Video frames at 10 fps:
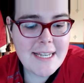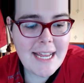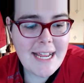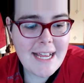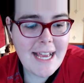
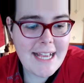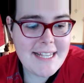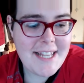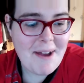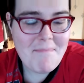take a
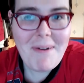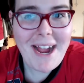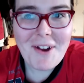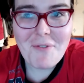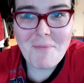step
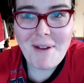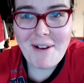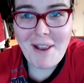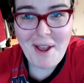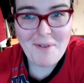back from
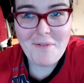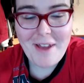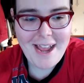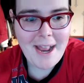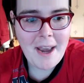their life.
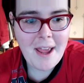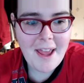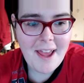And